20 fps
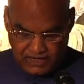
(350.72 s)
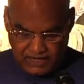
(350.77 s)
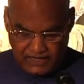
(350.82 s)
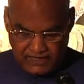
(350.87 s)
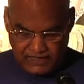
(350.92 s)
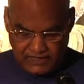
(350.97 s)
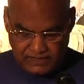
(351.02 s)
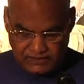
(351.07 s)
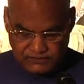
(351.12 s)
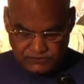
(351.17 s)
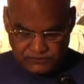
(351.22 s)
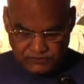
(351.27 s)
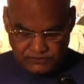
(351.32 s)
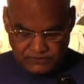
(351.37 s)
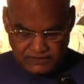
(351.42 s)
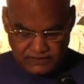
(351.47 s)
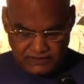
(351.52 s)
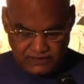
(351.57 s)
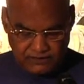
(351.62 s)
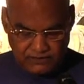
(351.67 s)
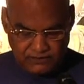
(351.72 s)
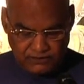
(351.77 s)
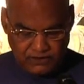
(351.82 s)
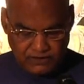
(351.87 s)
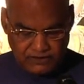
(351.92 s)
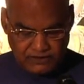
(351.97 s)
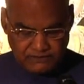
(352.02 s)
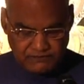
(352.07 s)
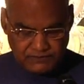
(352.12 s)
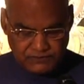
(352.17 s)
I also see a
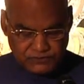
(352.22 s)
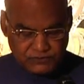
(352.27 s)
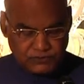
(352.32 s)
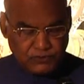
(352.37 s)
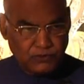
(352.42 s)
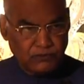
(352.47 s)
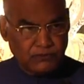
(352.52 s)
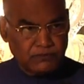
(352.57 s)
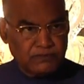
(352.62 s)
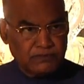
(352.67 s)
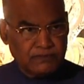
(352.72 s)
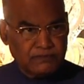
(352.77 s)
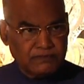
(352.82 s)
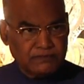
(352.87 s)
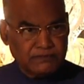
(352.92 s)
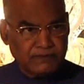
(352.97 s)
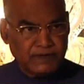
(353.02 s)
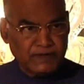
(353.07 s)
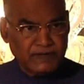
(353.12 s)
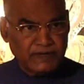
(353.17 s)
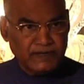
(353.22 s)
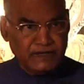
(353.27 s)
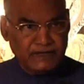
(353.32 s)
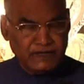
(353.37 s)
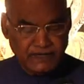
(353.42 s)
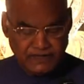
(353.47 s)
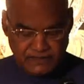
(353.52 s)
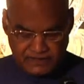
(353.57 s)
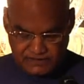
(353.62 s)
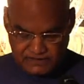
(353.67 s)
lot of scope for
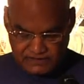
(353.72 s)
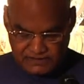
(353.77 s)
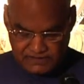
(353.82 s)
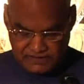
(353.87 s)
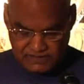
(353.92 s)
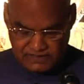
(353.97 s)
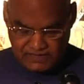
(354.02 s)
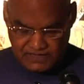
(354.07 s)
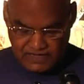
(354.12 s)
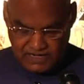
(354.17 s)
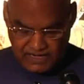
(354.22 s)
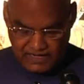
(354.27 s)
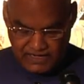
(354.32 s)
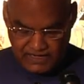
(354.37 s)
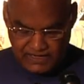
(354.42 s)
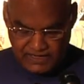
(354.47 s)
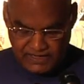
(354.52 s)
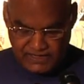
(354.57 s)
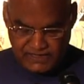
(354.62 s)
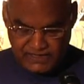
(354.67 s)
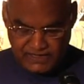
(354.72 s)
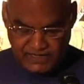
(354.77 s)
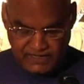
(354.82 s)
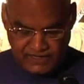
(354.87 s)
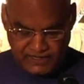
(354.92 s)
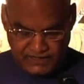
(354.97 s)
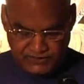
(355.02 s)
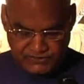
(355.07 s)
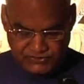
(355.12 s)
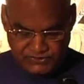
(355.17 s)
India, Indian
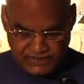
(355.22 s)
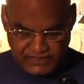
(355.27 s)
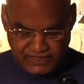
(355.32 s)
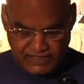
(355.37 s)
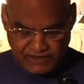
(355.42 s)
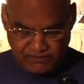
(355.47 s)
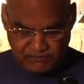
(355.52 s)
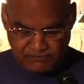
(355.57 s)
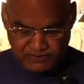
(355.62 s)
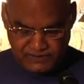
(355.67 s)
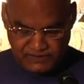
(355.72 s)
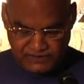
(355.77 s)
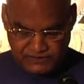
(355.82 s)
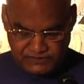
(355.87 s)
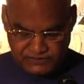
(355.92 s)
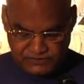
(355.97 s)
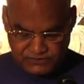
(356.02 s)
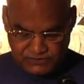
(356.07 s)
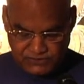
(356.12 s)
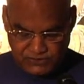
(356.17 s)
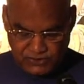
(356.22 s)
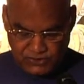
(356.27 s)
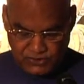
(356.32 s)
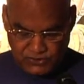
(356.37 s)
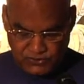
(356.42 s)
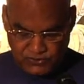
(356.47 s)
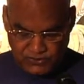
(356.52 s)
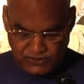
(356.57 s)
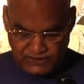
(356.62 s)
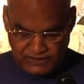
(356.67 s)
and Czech companies
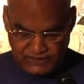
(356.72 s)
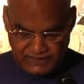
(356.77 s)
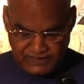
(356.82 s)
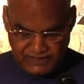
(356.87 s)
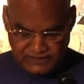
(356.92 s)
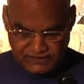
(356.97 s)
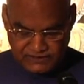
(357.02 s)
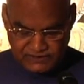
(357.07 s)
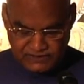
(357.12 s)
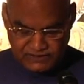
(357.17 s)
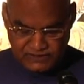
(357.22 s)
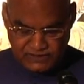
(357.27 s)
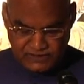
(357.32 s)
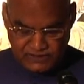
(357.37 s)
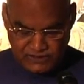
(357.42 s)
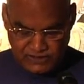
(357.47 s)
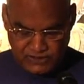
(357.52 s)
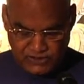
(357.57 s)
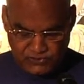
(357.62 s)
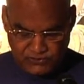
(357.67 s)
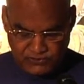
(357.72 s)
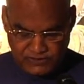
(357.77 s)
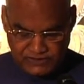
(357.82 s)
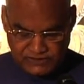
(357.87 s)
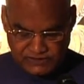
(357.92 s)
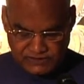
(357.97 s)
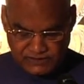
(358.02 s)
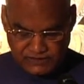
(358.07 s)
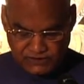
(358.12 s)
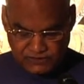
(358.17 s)
to engage in new
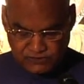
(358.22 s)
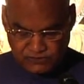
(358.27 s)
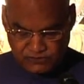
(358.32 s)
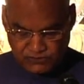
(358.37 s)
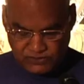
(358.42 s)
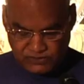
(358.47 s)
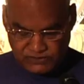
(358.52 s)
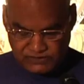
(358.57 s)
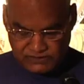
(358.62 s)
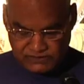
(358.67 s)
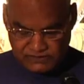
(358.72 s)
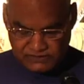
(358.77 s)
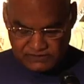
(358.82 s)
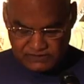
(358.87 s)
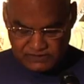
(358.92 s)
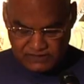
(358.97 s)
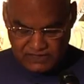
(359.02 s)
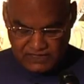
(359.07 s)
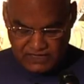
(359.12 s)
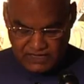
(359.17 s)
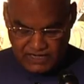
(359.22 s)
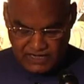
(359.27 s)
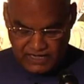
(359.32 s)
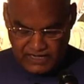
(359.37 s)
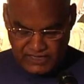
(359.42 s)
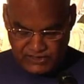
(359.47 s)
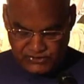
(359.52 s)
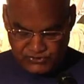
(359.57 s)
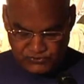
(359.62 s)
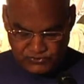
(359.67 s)
age technologies
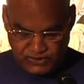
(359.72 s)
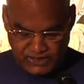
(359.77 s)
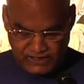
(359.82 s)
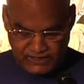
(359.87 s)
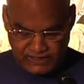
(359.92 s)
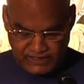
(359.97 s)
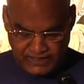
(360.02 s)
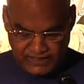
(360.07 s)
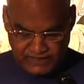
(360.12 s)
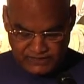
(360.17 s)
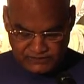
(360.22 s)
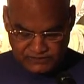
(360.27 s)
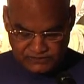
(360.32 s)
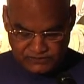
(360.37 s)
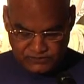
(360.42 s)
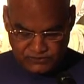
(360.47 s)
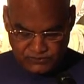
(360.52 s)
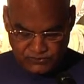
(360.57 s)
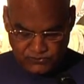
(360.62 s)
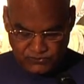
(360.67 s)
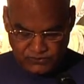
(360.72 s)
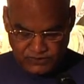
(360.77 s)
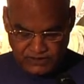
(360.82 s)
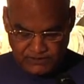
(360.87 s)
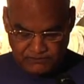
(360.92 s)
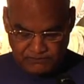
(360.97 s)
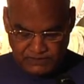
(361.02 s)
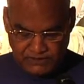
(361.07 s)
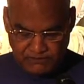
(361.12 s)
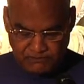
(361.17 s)
and join hands to
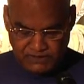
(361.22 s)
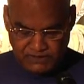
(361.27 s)
reap the